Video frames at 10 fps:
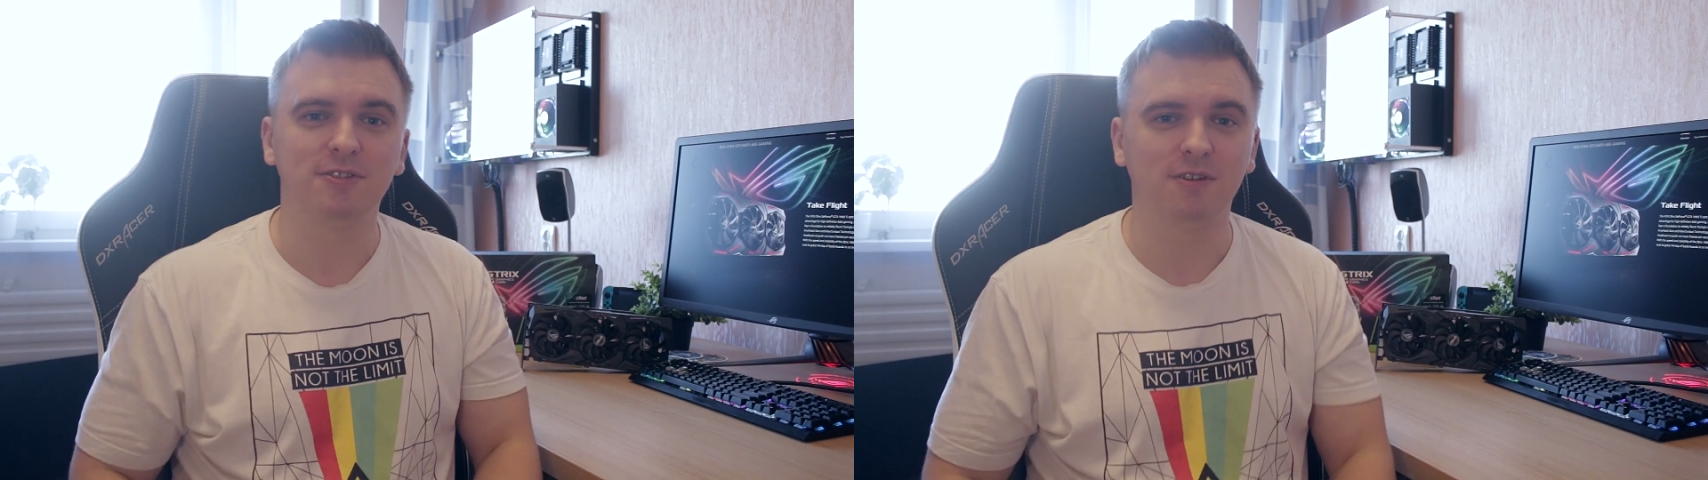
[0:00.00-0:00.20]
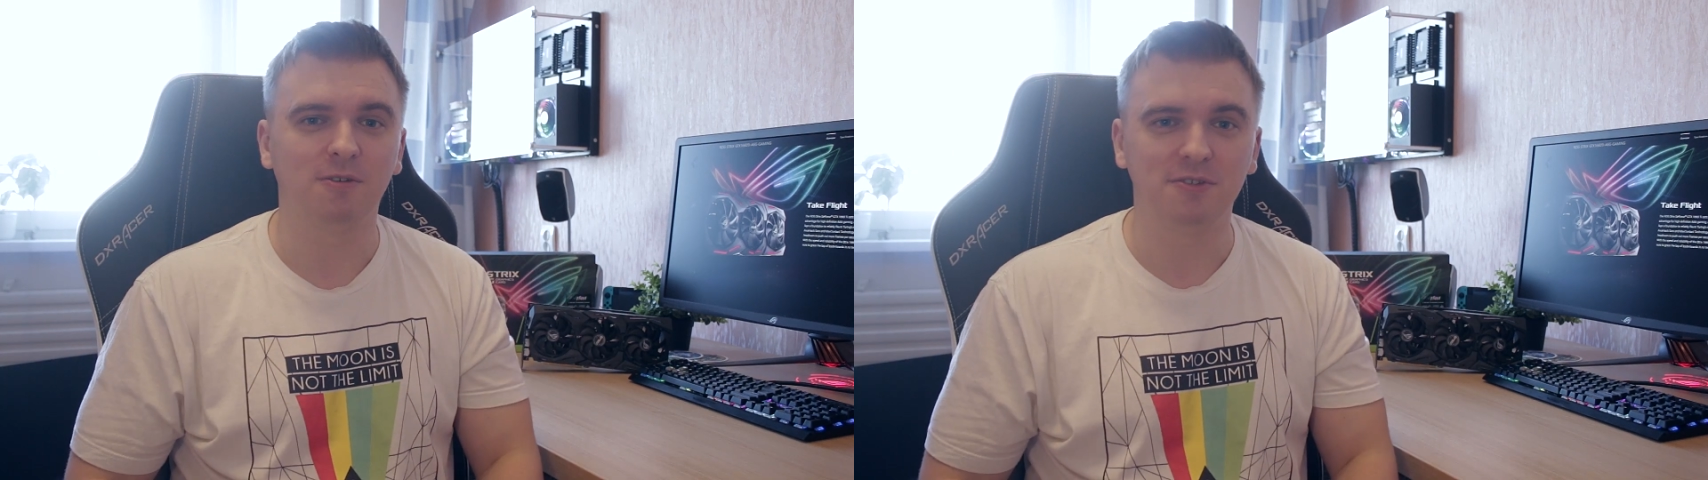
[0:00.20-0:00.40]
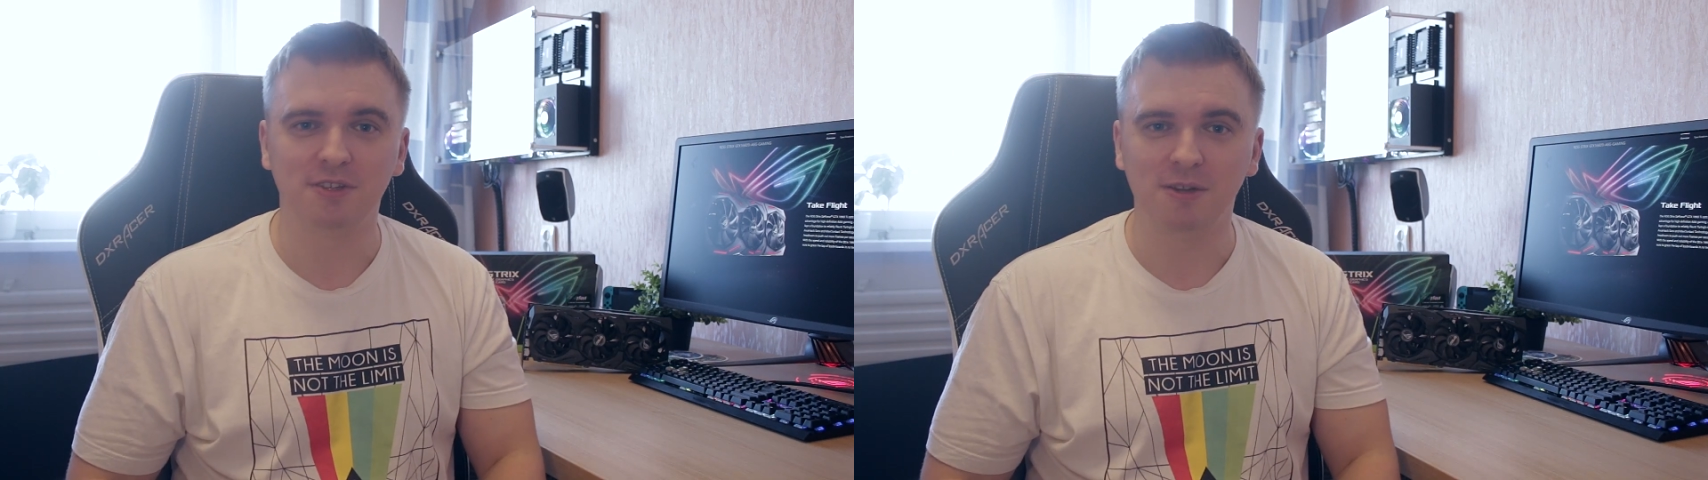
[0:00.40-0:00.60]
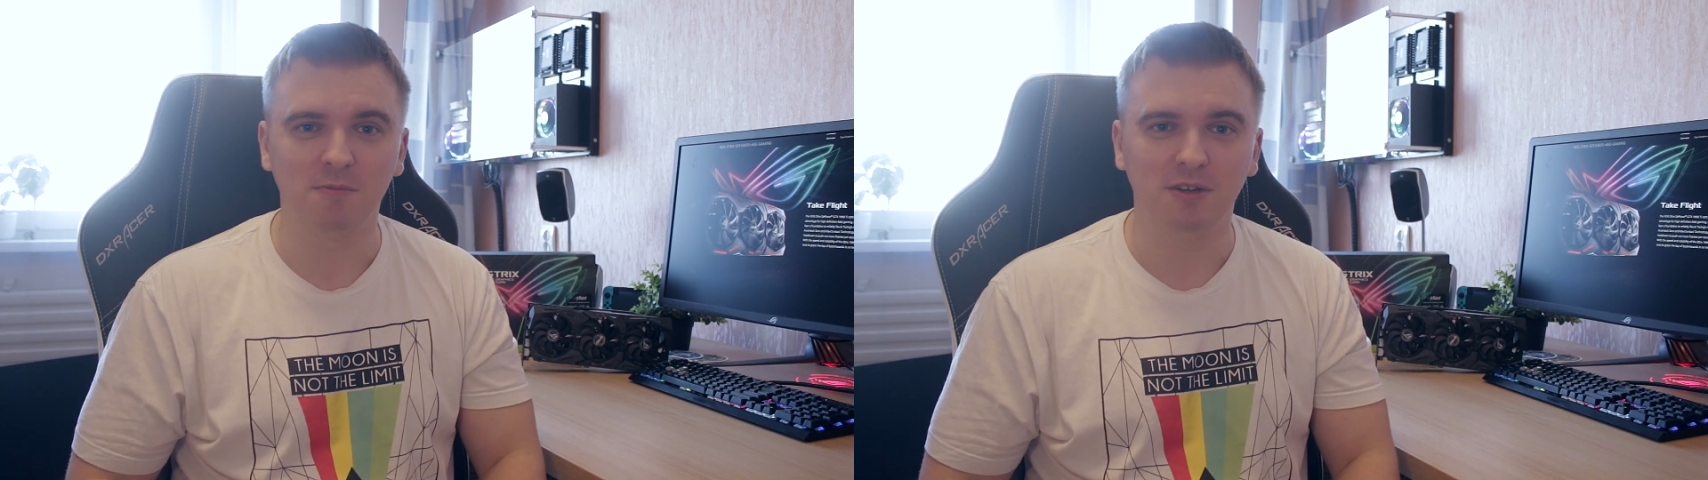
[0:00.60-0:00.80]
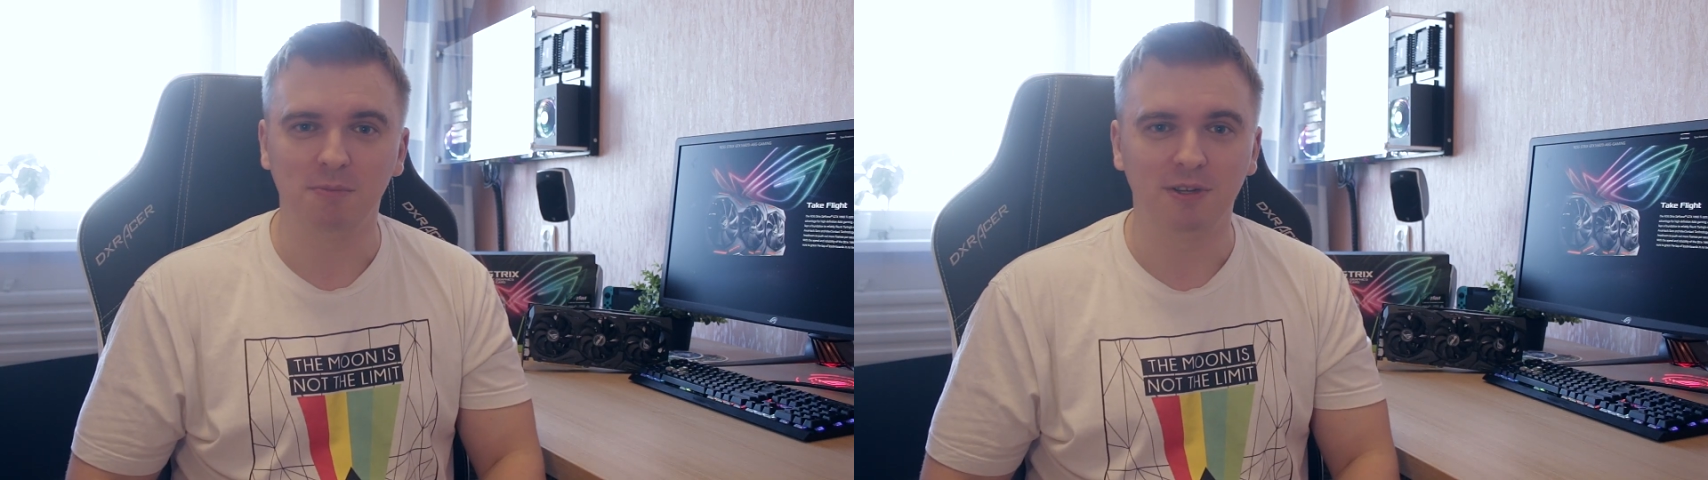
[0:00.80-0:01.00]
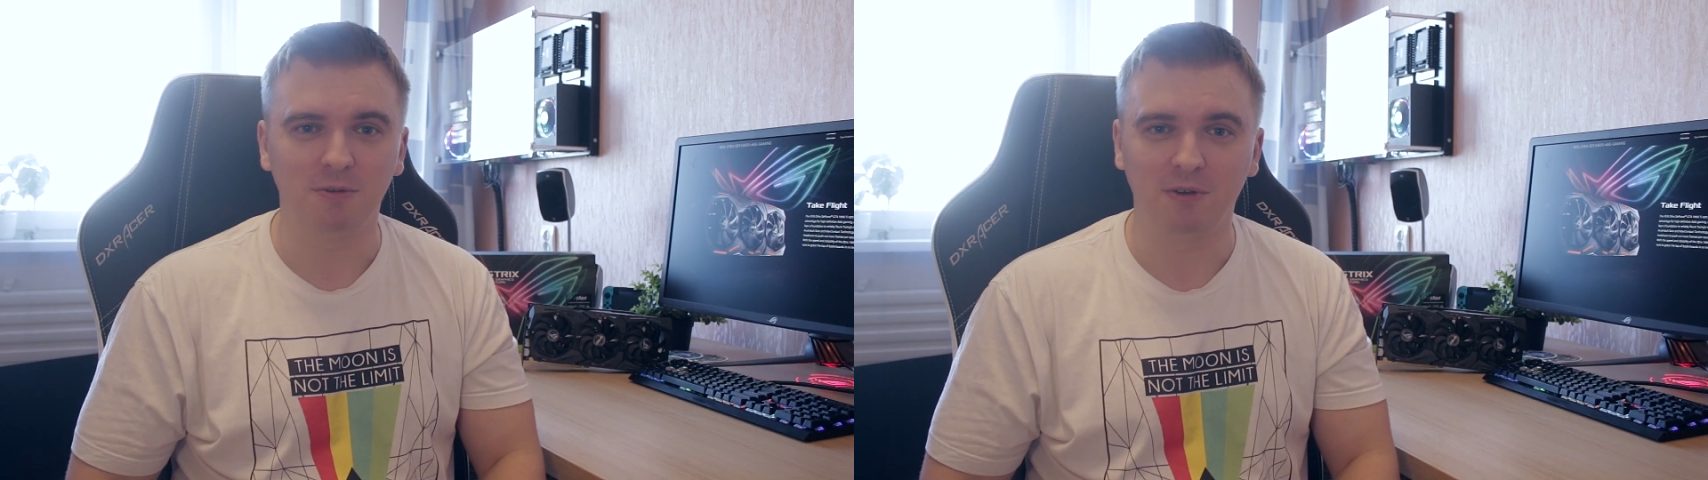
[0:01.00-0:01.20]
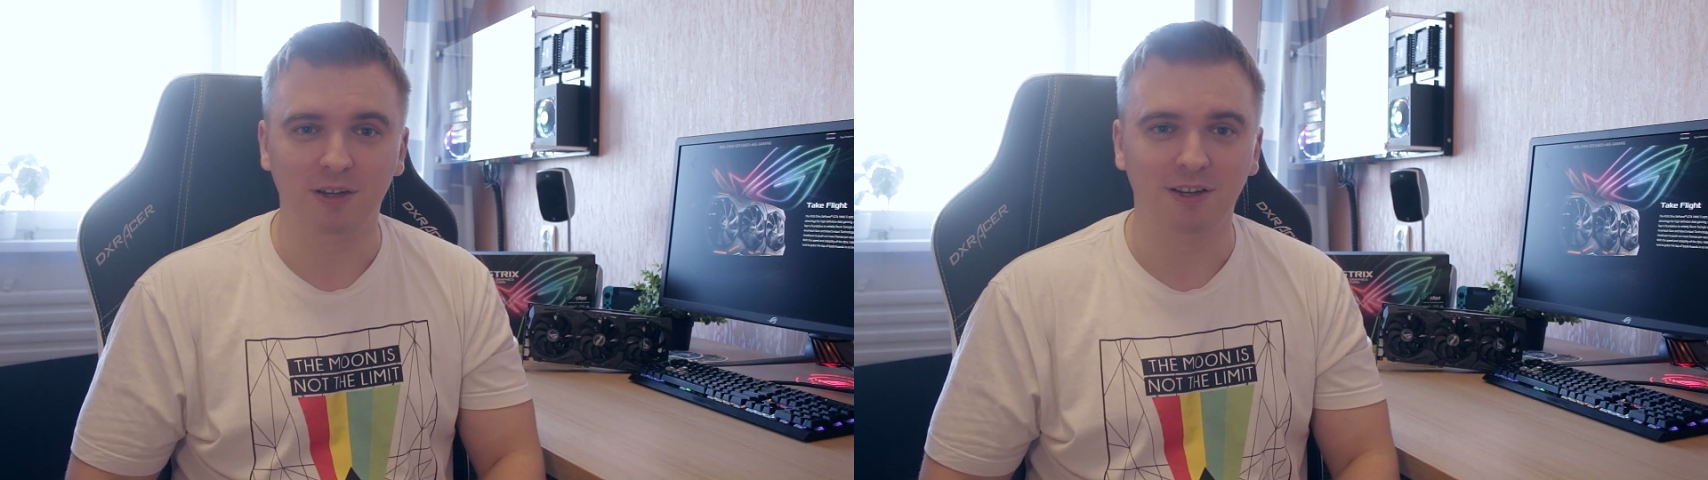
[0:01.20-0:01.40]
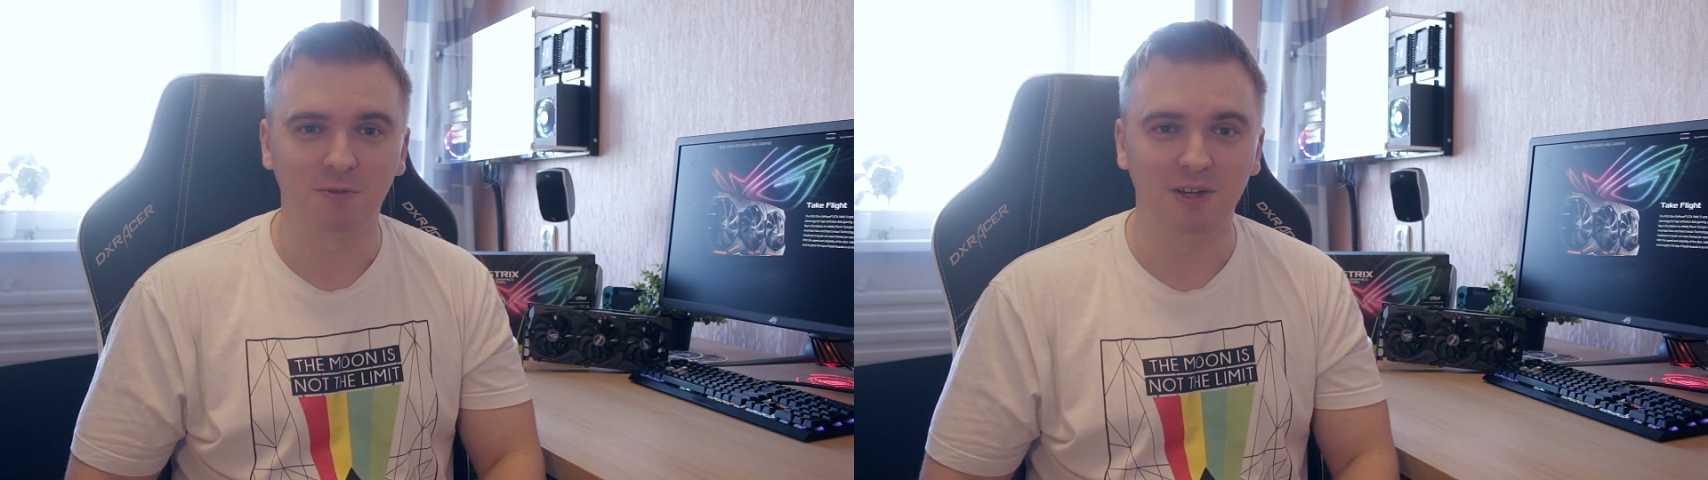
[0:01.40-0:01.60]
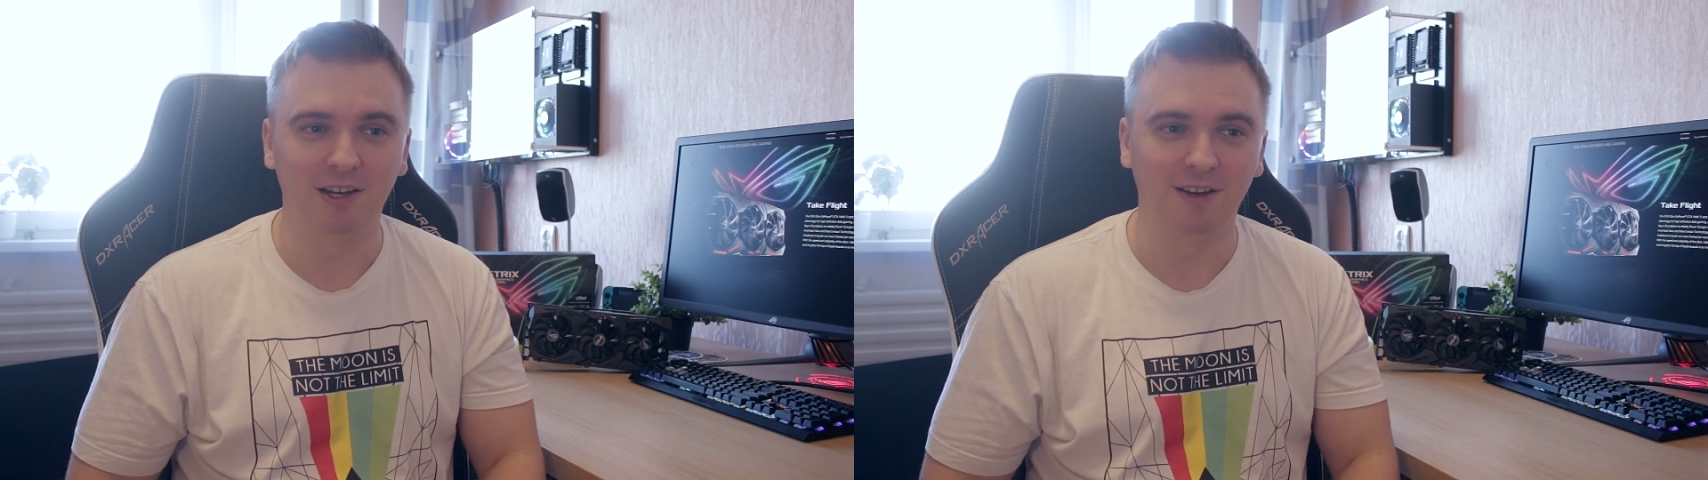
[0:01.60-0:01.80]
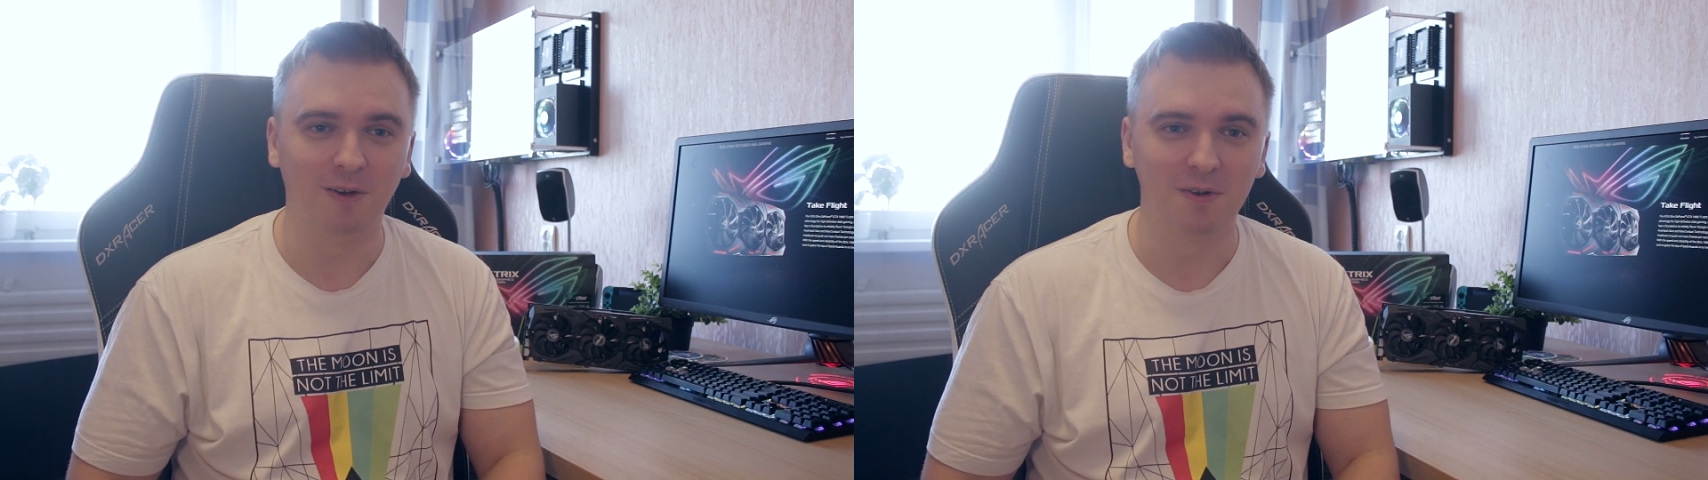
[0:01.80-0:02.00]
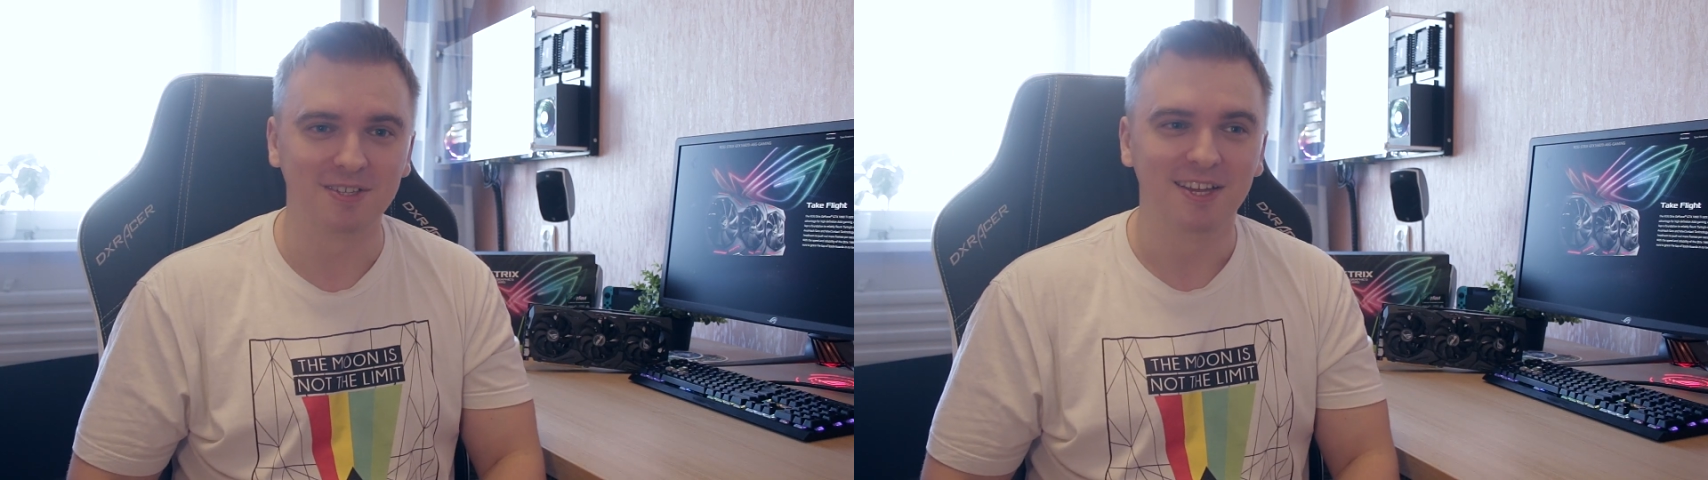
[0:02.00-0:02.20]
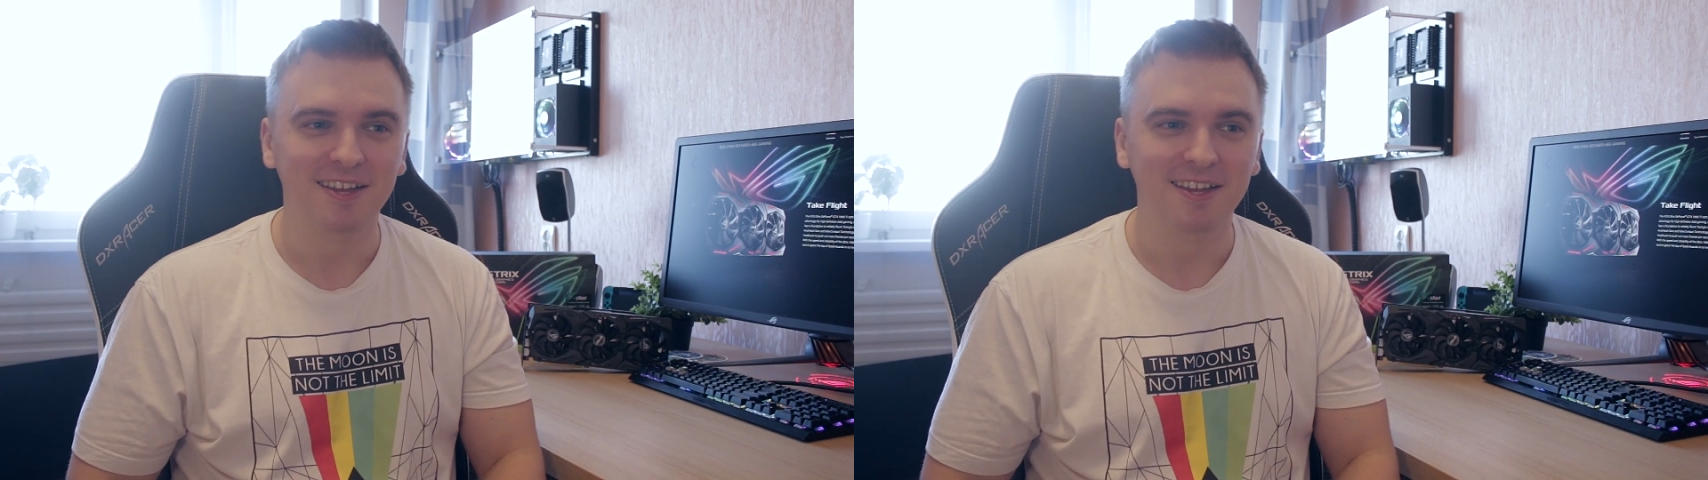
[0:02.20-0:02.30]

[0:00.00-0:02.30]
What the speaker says: because I'm gonna be running really long